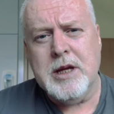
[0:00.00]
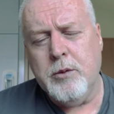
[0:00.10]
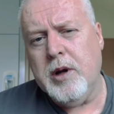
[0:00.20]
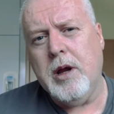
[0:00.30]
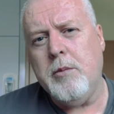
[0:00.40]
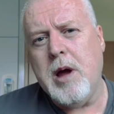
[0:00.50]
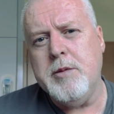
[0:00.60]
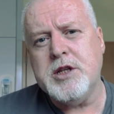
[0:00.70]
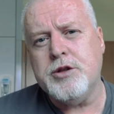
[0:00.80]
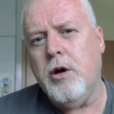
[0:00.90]
well, I'm a
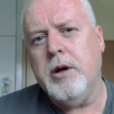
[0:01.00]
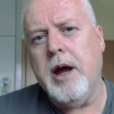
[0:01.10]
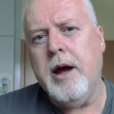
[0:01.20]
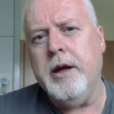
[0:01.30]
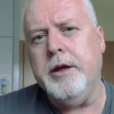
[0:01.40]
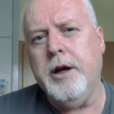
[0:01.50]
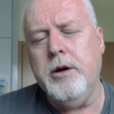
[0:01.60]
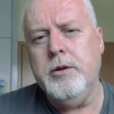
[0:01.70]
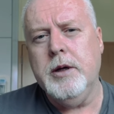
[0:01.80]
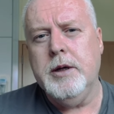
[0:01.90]
strong guy, you
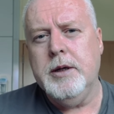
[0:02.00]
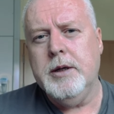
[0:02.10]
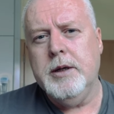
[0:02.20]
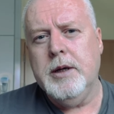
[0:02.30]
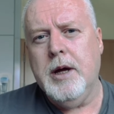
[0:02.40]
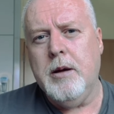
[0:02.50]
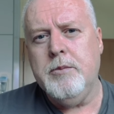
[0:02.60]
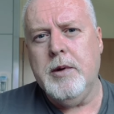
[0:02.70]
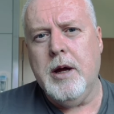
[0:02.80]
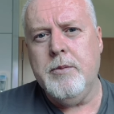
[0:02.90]
know,
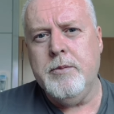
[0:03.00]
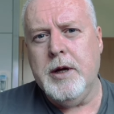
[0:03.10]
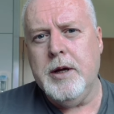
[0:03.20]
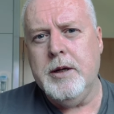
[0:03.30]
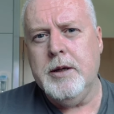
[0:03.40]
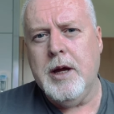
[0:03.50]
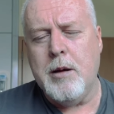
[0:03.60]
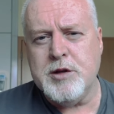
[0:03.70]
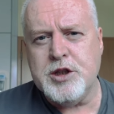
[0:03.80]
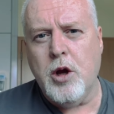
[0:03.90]

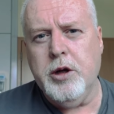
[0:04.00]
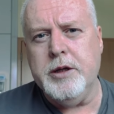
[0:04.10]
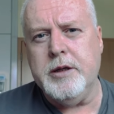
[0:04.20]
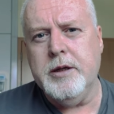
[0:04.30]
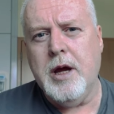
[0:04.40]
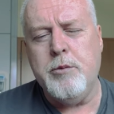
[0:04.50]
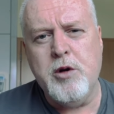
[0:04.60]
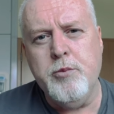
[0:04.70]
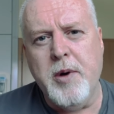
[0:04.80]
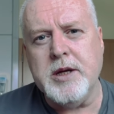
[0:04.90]
I'm solid, I'm
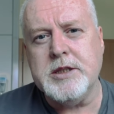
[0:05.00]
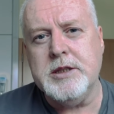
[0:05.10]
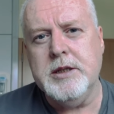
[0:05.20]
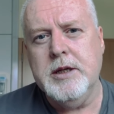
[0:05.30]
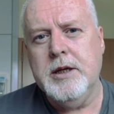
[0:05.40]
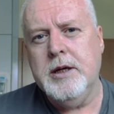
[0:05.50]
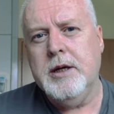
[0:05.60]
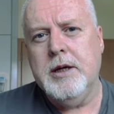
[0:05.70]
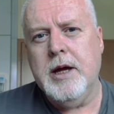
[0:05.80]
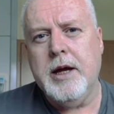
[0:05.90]
robust,
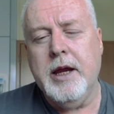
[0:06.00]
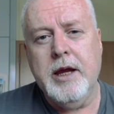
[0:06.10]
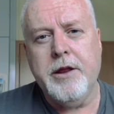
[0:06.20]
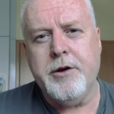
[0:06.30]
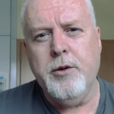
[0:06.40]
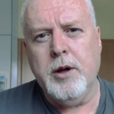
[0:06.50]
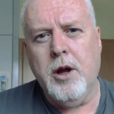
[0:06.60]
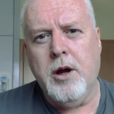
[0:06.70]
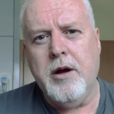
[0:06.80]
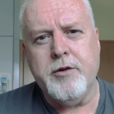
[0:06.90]
I can get through a
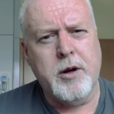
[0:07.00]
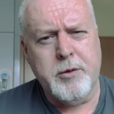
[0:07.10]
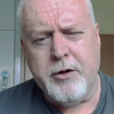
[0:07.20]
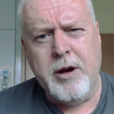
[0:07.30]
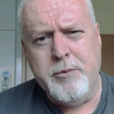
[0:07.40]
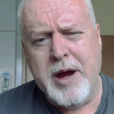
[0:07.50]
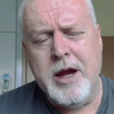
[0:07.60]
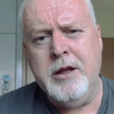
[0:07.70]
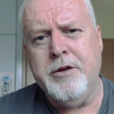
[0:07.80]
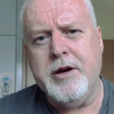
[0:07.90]
lot, I've got a great
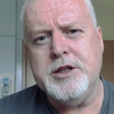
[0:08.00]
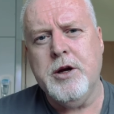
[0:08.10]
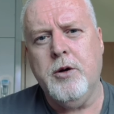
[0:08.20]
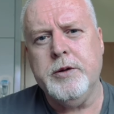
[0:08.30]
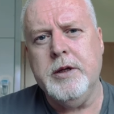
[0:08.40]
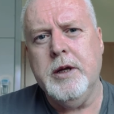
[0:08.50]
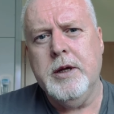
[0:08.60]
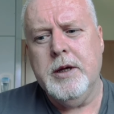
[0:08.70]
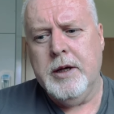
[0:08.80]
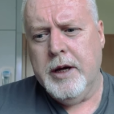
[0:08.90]
pain threshold, and
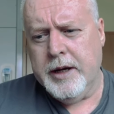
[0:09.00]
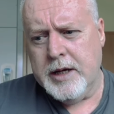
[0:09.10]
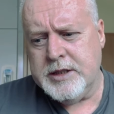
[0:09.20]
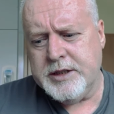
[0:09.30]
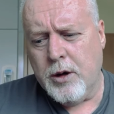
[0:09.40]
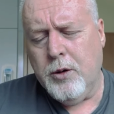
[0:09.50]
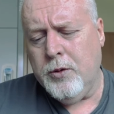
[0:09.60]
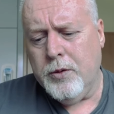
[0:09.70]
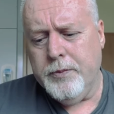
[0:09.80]
I stole